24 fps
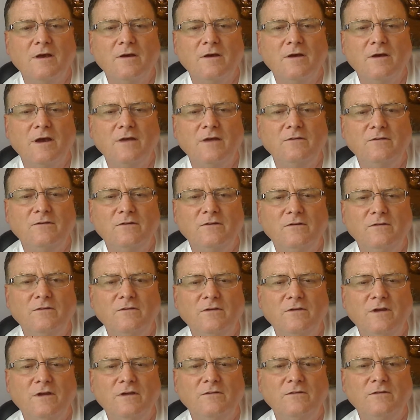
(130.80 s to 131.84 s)
As you can
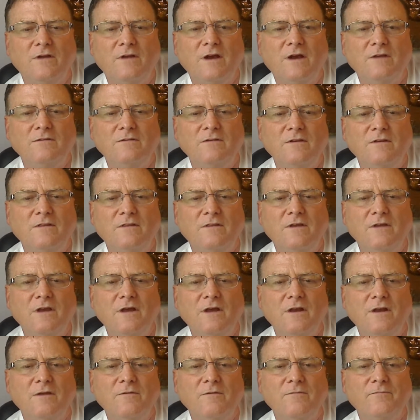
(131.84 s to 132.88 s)
see, it's nice and
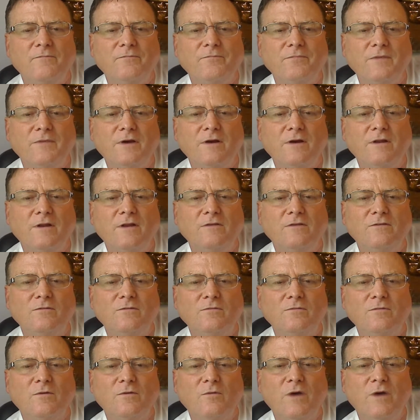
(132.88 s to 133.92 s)
thin. That's
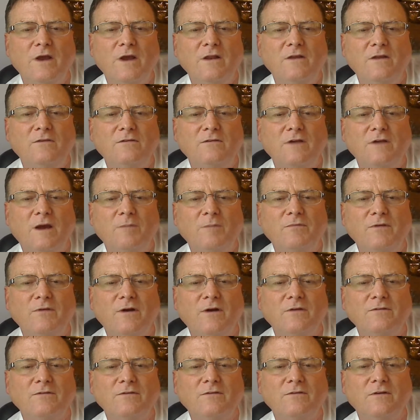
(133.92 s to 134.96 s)
the way these type
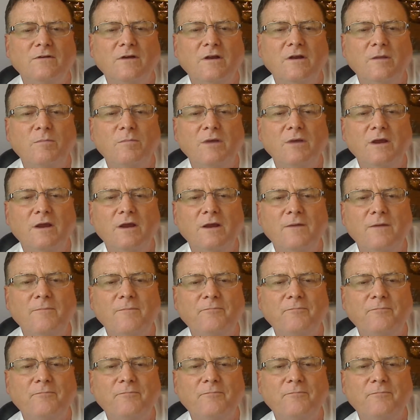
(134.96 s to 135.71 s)
sauces are going to be.